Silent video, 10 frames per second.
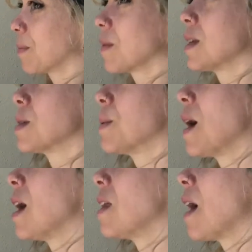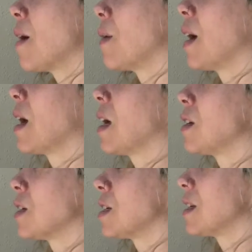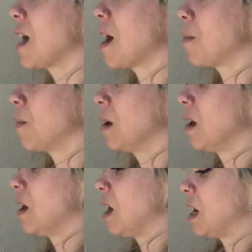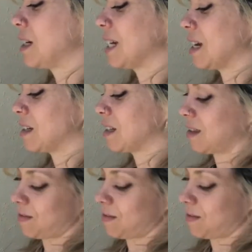This way, that way, and just, yeah, on down to the